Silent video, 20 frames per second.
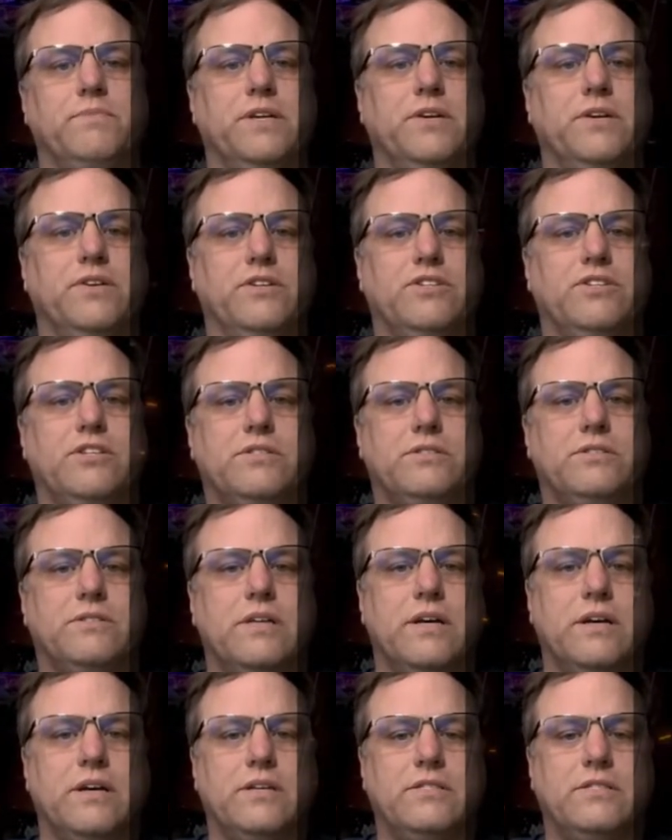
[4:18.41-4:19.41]
You know, you just
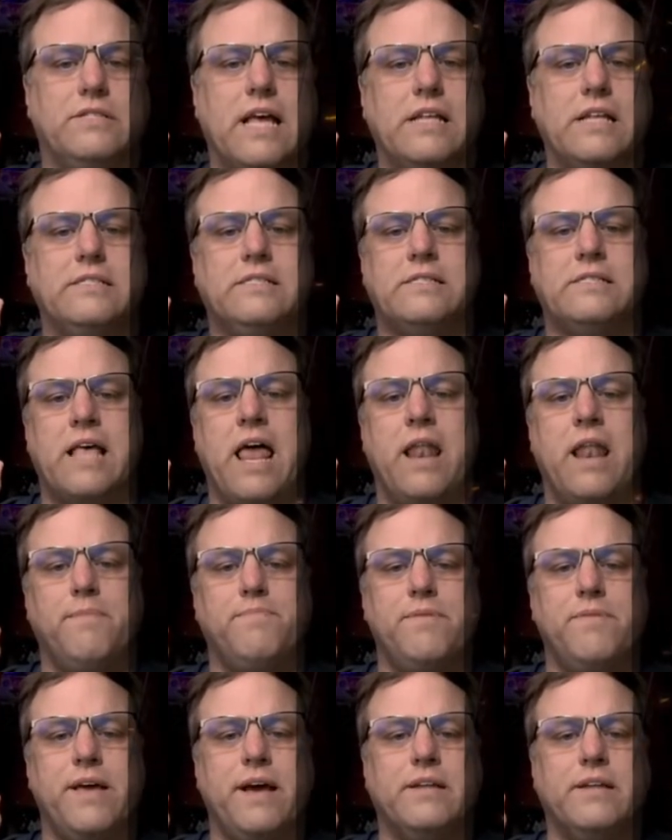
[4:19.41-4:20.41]
uh, set, set up
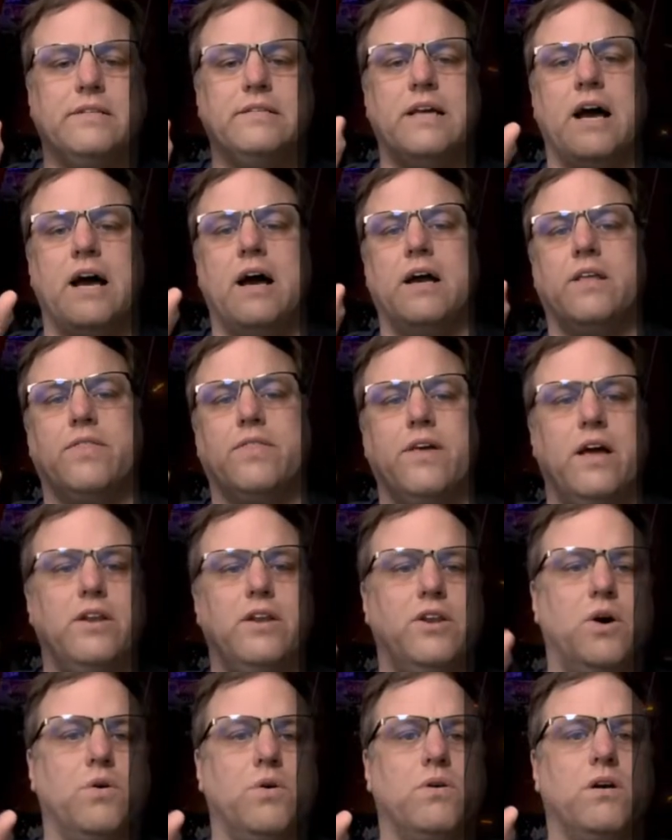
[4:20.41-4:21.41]
that doc, that
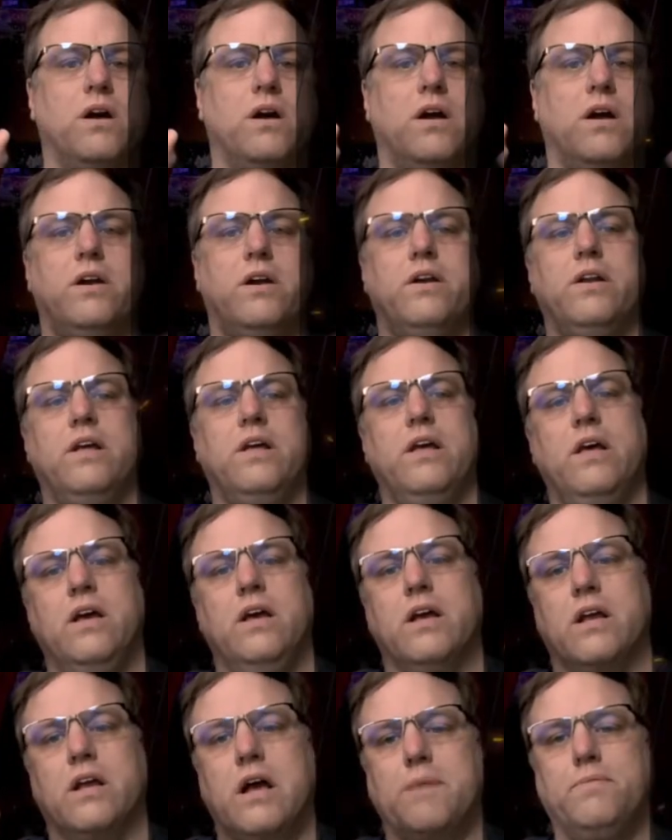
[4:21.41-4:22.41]
note card,
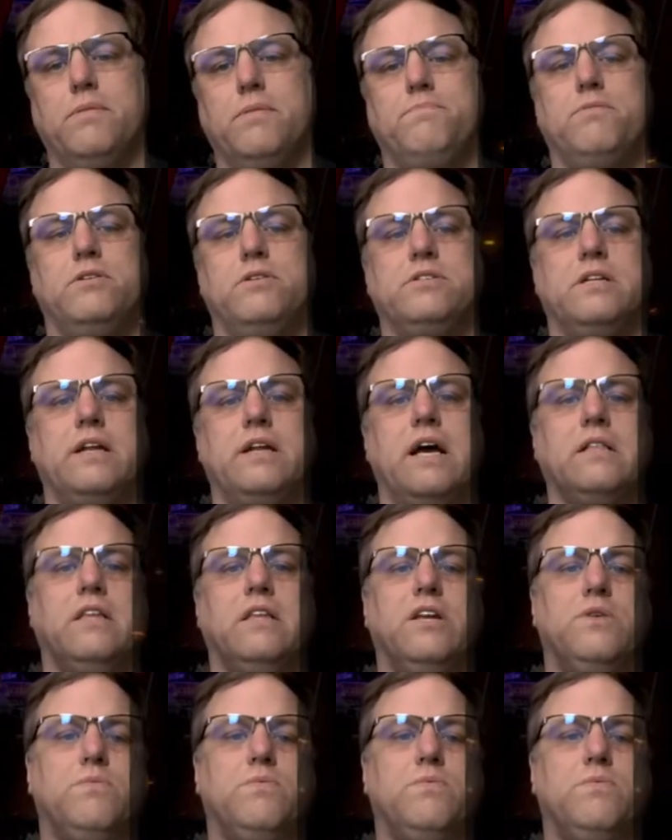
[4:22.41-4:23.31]
couple personality